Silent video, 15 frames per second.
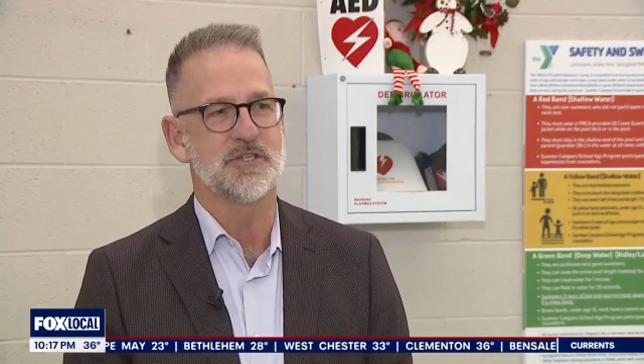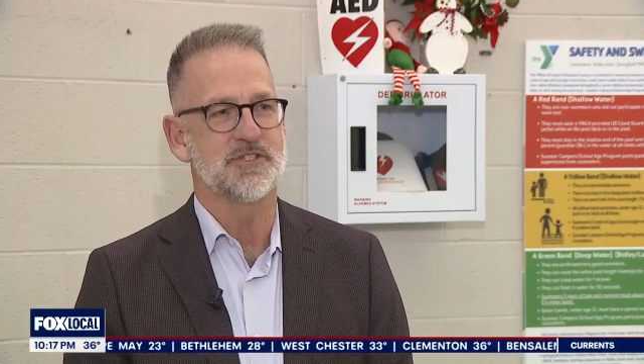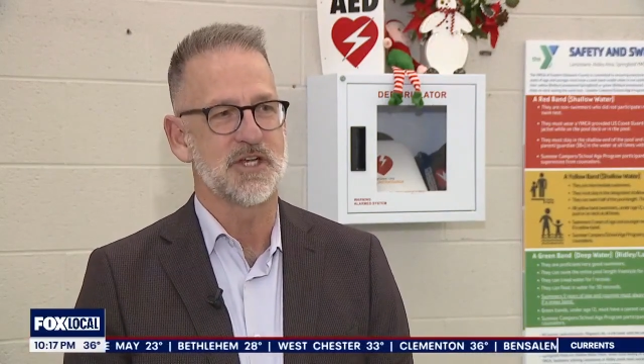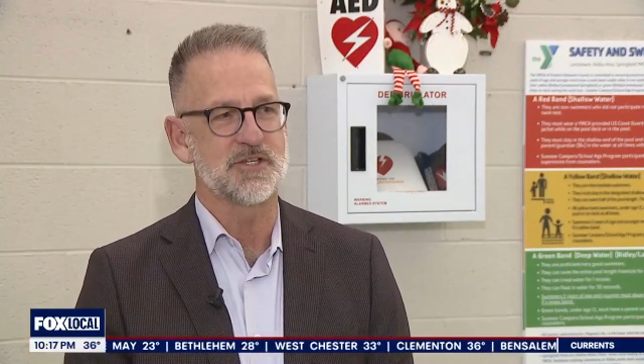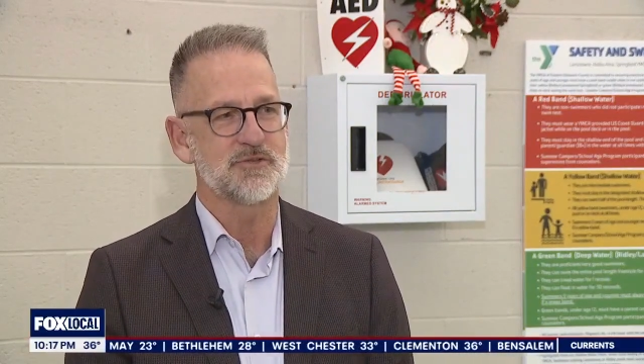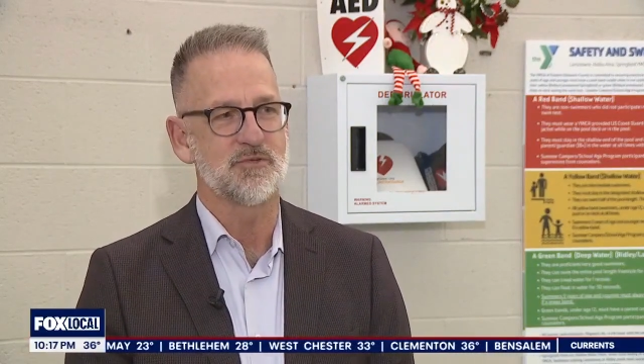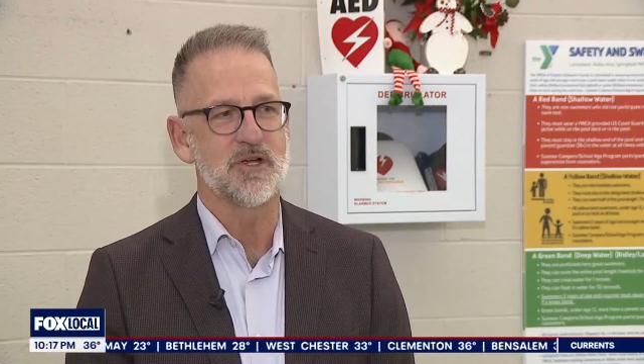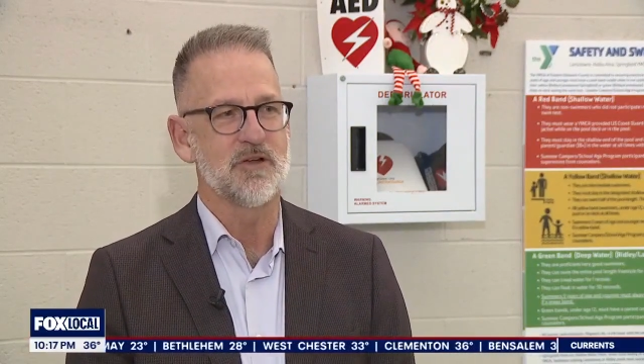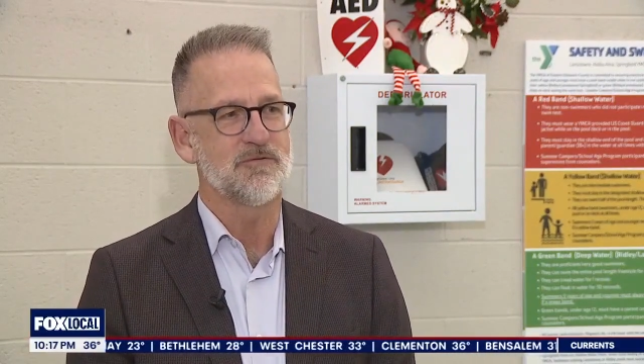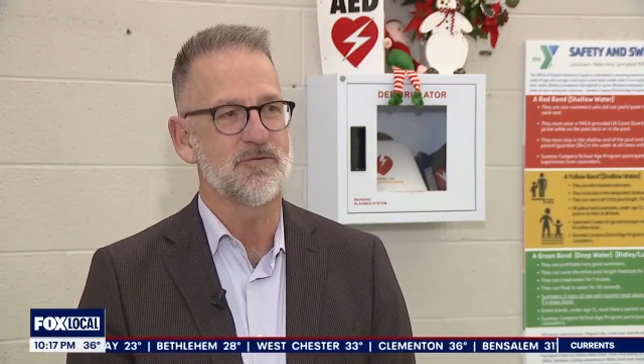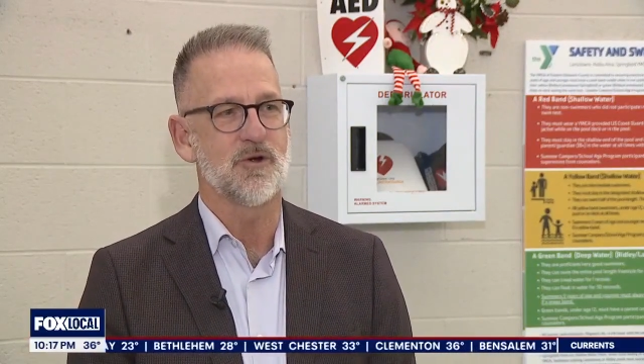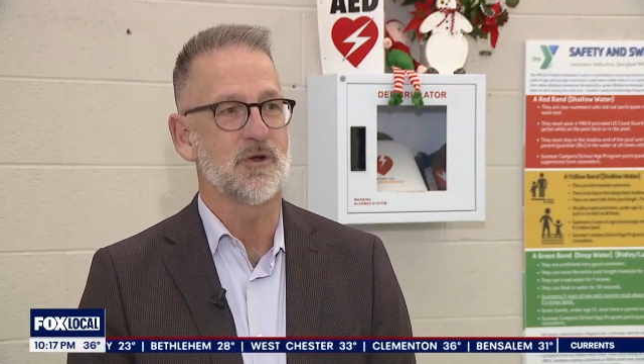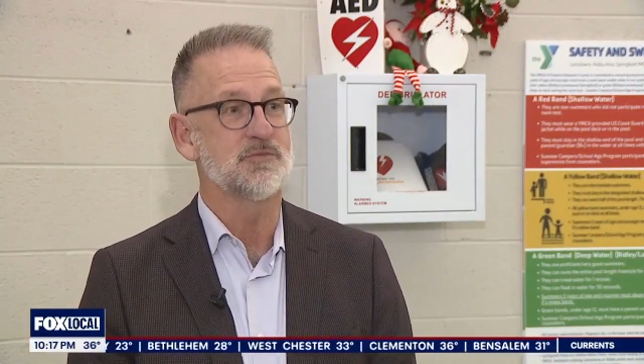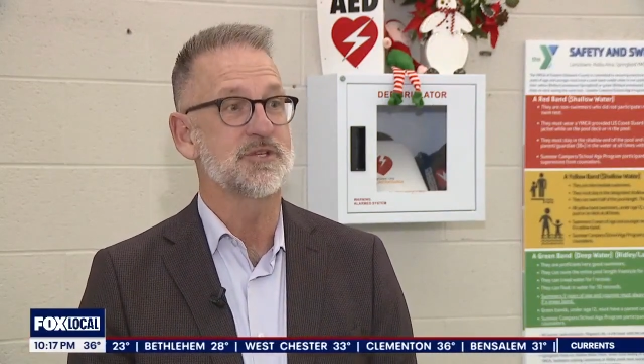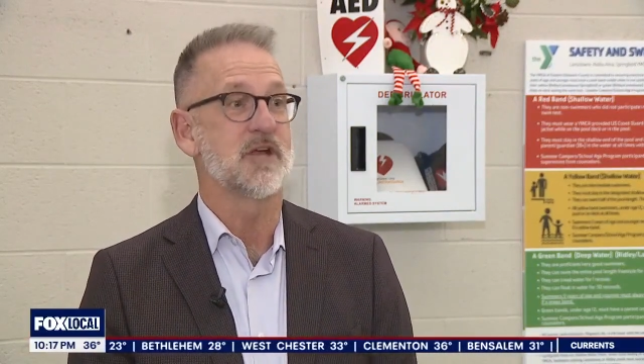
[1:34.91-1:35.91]
it just
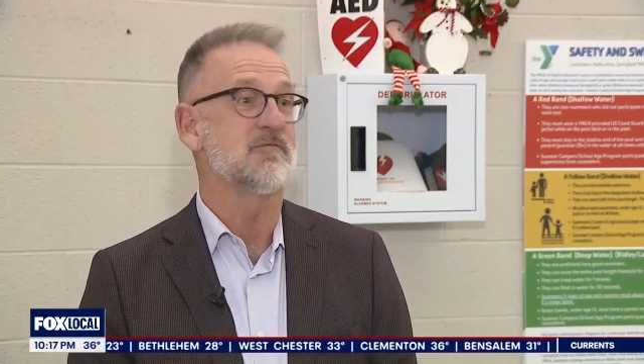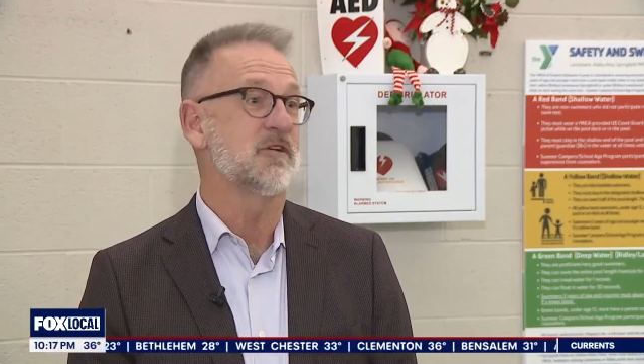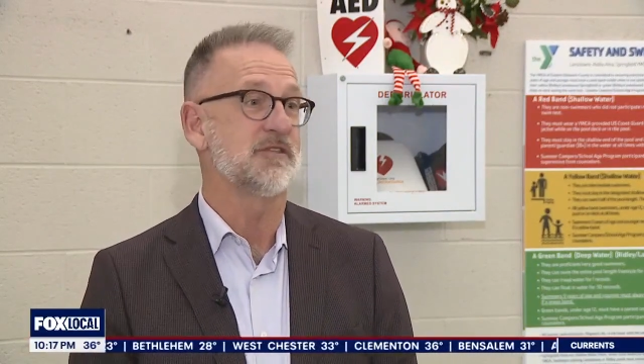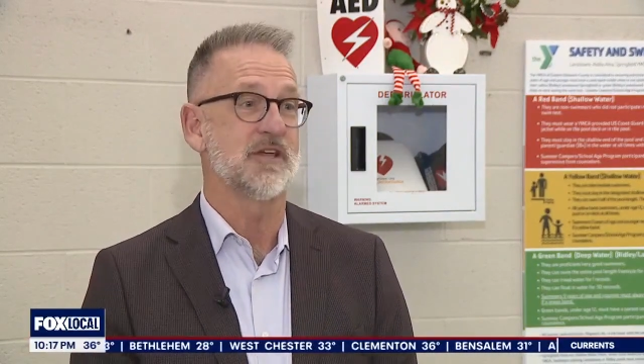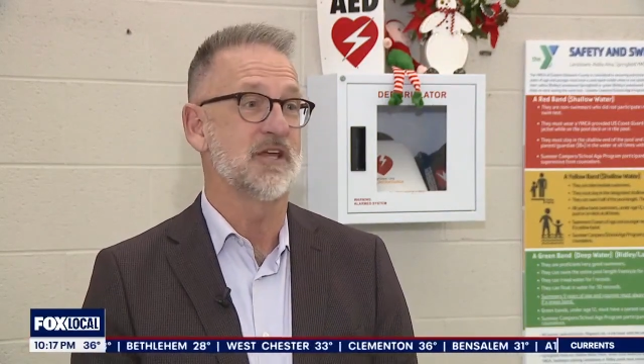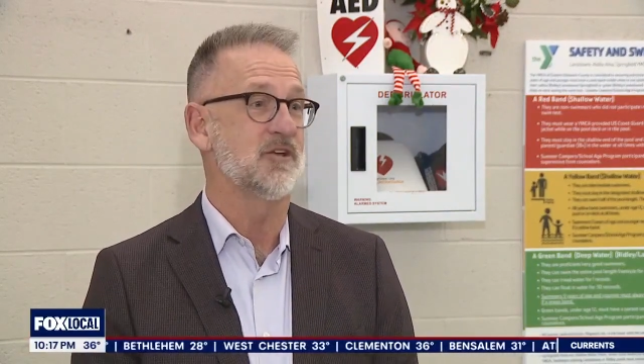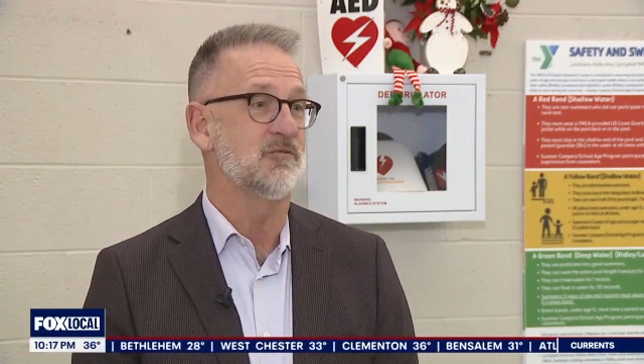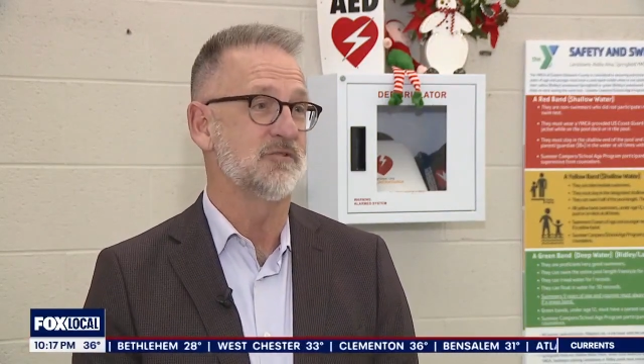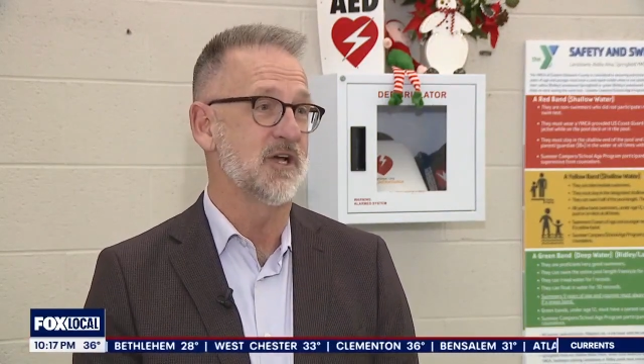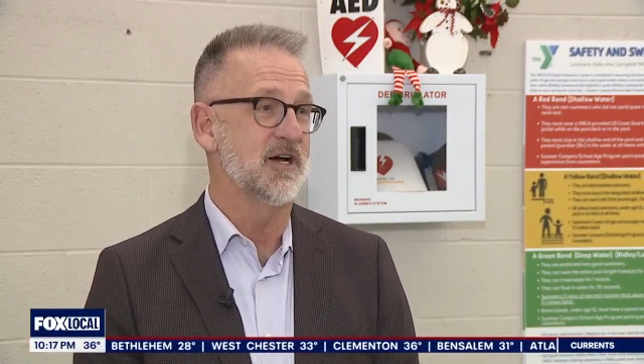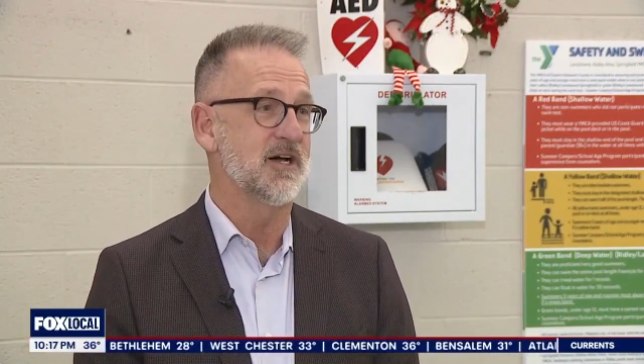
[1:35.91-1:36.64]
reaffirms everything you've